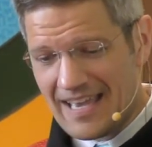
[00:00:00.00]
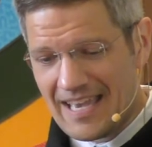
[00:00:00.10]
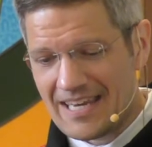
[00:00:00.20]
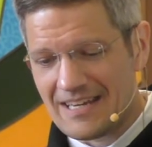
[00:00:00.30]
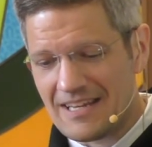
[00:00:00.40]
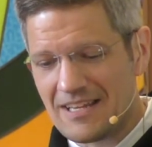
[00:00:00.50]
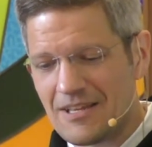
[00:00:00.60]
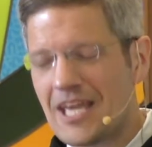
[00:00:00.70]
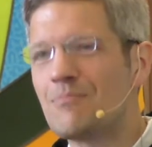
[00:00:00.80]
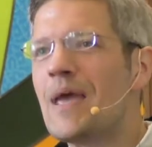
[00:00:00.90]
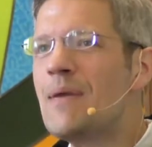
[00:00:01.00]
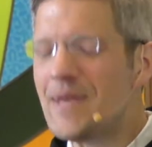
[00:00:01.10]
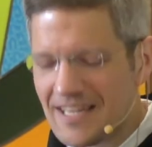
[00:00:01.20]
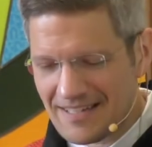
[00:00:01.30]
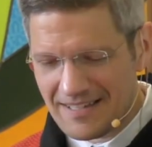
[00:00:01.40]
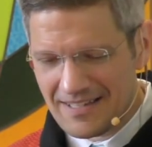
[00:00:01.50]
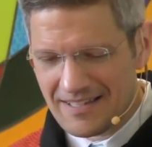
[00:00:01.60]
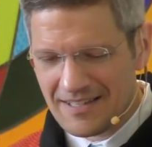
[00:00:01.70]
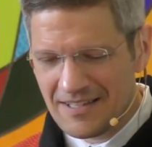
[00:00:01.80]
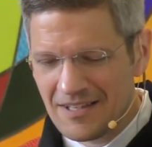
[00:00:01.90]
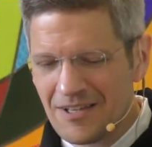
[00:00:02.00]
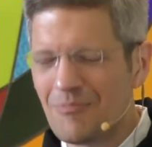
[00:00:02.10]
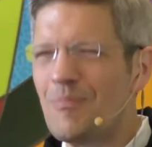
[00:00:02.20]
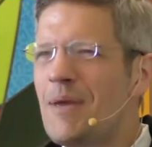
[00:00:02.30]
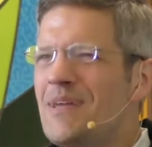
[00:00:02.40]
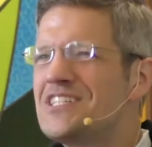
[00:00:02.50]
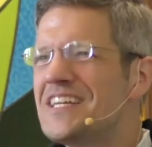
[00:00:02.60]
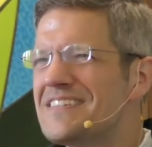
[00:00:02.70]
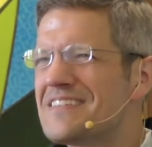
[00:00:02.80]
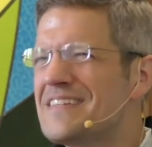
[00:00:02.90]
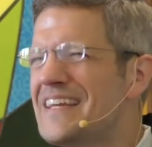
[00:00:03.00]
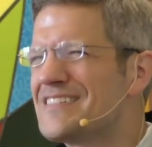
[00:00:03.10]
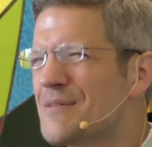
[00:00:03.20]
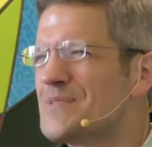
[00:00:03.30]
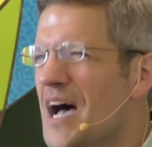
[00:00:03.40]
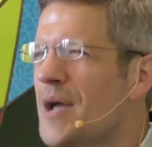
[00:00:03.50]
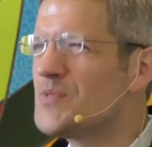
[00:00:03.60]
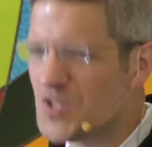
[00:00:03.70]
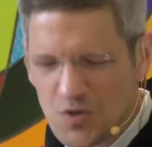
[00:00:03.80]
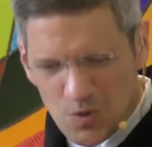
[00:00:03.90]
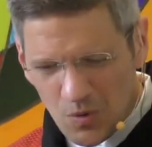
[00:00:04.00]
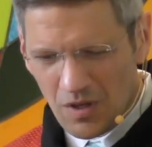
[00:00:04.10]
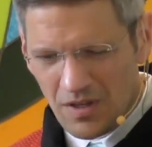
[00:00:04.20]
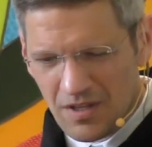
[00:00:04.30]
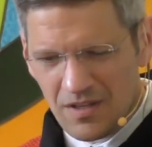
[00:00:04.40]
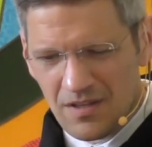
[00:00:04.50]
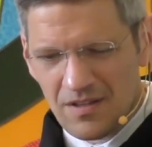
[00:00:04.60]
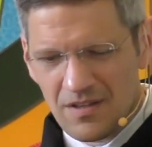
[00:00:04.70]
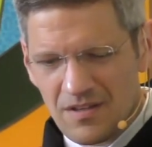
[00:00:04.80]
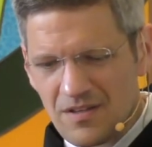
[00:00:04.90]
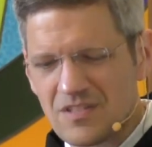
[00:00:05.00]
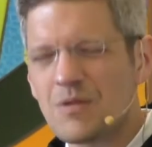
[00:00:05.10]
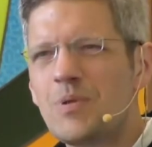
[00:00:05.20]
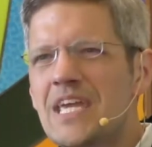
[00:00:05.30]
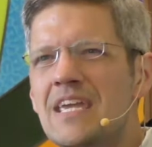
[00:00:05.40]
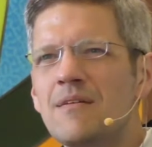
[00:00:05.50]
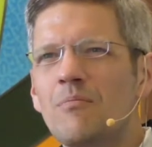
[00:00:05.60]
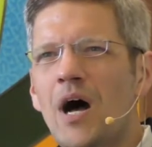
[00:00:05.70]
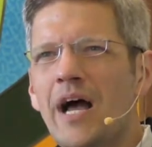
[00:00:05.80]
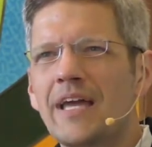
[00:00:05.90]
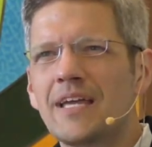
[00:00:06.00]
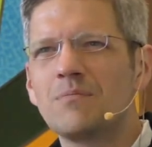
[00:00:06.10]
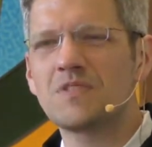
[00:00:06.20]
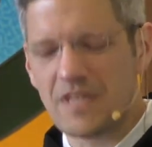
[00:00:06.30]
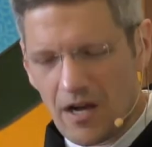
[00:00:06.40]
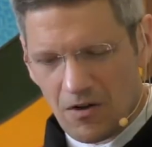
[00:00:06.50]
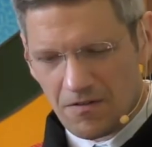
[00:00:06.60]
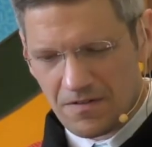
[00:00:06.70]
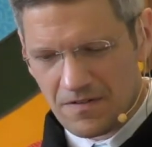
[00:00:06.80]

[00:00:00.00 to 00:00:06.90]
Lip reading: And maybe Jesus needed some time too, to be by himself.